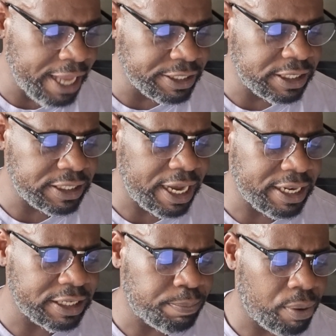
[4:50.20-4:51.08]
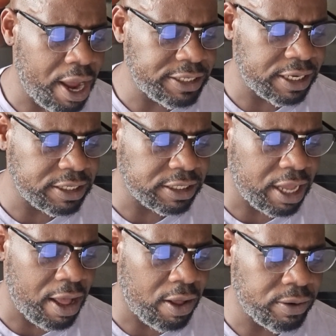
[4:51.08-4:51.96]
And she said this process is
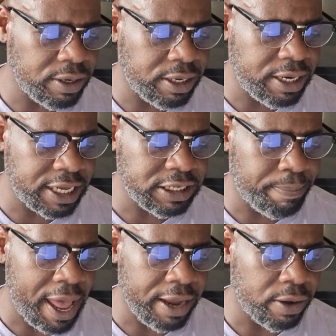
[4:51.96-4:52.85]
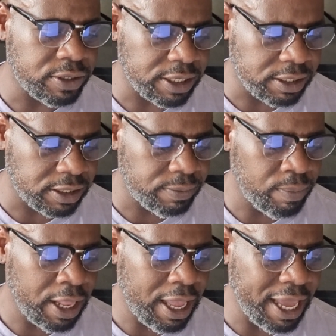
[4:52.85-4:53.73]
called dysbiosis.
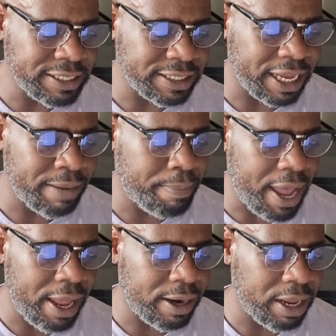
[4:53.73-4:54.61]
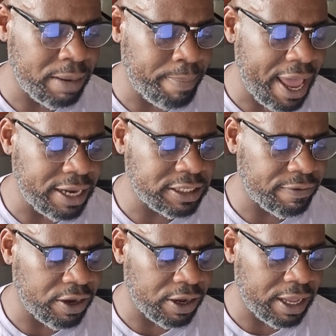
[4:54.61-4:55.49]
It's an imbalance
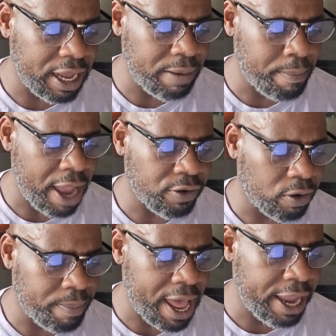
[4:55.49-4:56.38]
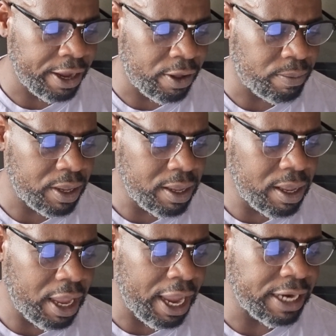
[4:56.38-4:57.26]
of your gut microbiome,
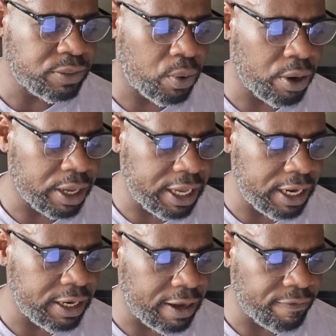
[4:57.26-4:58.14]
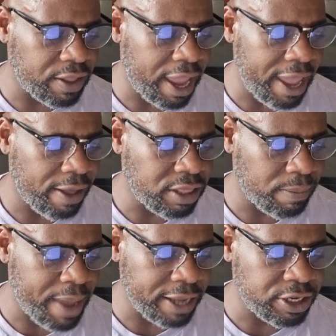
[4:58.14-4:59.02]
and it's where killing off the
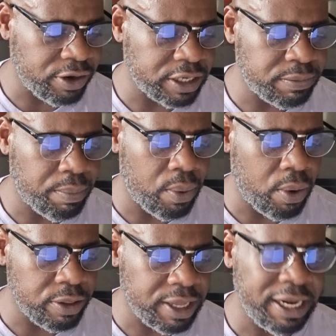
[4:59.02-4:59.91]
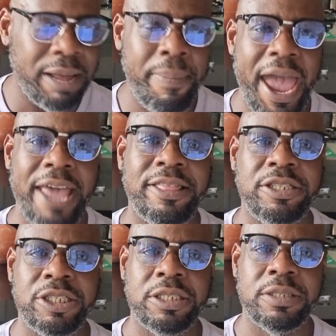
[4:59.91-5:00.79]
healthy bacteria is more than the
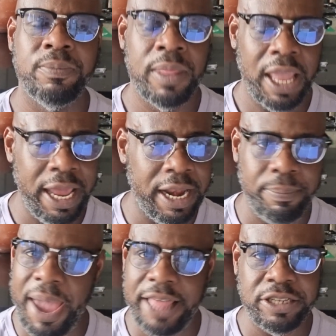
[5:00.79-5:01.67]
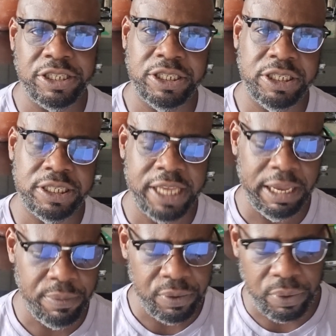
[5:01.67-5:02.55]
pathogens. and the pathogens just
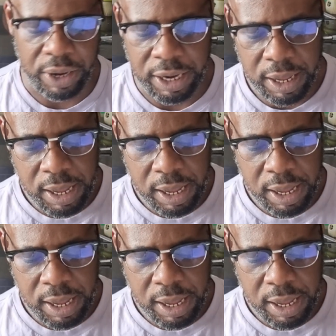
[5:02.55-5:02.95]
keep growing.